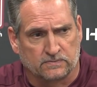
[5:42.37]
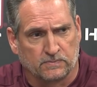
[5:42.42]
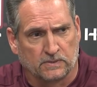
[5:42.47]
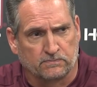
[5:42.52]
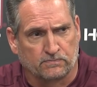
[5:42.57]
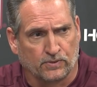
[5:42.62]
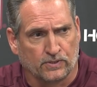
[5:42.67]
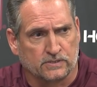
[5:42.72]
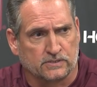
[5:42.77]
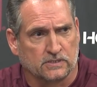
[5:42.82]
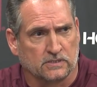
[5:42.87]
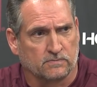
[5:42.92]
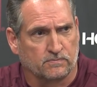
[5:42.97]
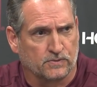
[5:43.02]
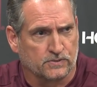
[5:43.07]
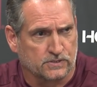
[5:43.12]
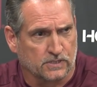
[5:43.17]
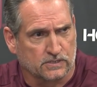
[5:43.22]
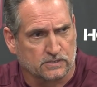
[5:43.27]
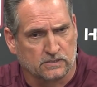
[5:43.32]
but put us in a
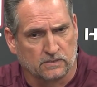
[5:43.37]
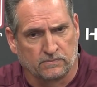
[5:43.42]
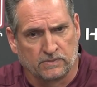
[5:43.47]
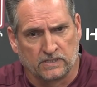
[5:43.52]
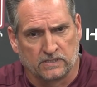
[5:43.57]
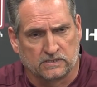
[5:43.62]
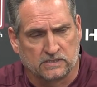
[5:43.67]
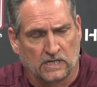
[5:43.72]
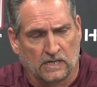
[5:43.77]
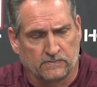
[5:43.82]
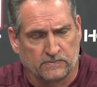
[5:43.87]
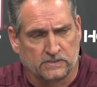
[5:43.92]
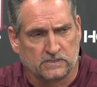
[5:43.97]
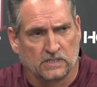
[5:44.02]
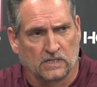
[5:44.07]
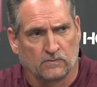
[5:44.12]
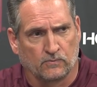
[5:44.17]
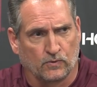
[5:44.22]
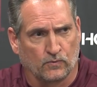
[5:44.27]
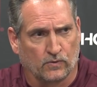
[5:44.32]
position to be the type of
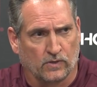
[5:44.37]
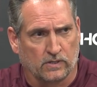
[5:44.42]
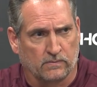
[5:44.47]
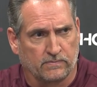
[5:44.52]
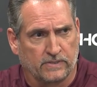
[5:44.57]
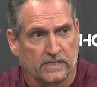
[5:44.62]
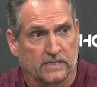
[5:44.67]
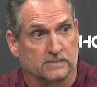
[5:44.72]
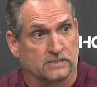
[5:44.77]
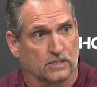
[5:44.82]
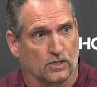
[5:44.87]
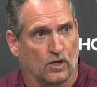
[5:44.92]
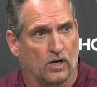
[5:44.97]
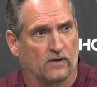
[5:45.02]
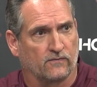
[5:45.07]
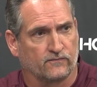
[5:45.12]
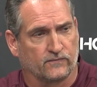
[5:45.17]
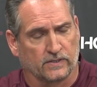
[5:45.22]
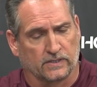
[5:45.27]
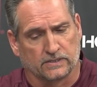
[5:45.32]
team we want to be as an
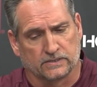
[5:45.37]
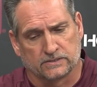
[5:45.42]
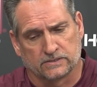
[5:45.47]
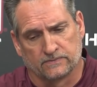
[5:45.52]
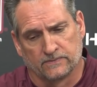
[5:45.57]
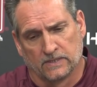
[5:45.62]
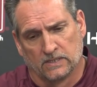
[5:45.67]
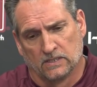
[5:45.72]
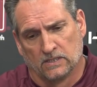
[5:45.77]
offense.